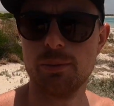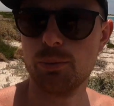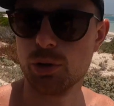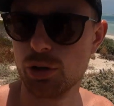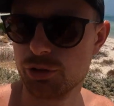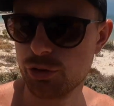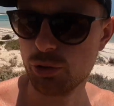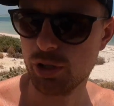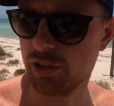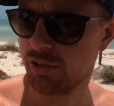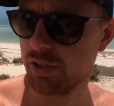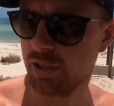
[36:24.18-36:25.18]
We've got 2
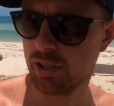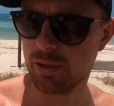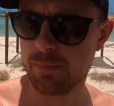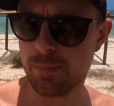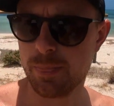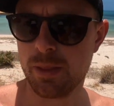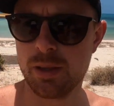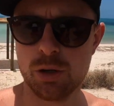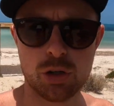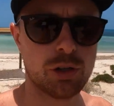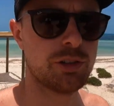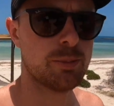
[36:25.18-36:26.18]
nights here,
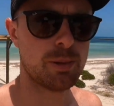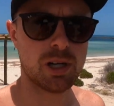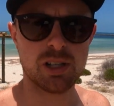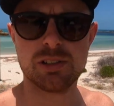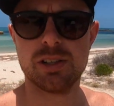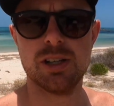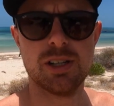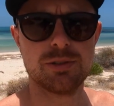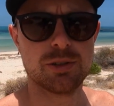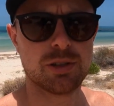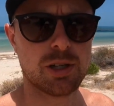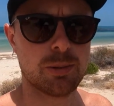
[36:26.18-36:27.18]
go to the bar tonight
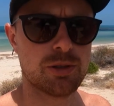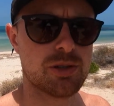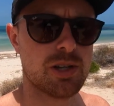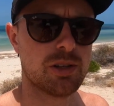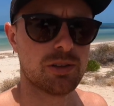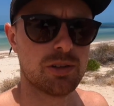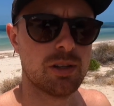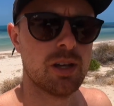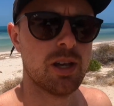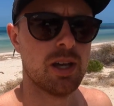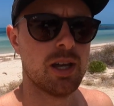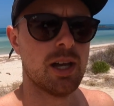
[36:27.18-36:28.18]
for a couple of drinks,
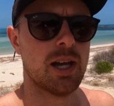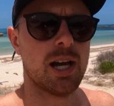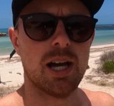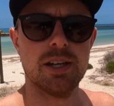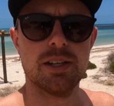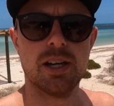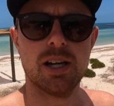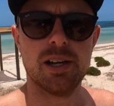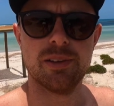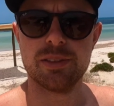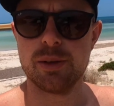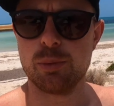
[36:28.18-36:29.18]
and
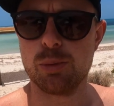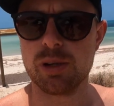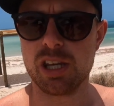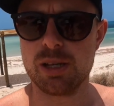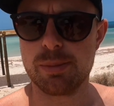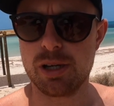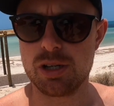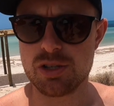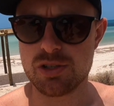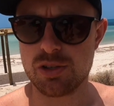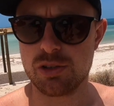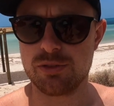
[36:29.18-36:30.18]
then we'll be getting the
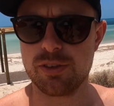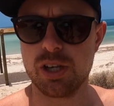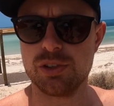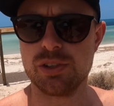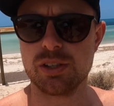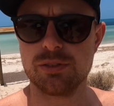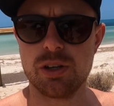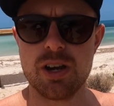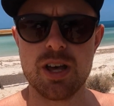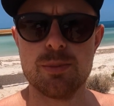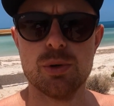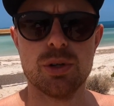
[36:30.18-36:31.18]
barge first thing
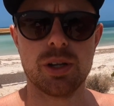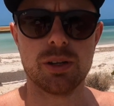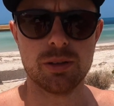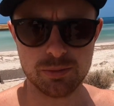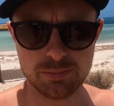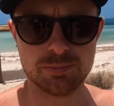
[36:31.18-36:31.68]
Friday morning.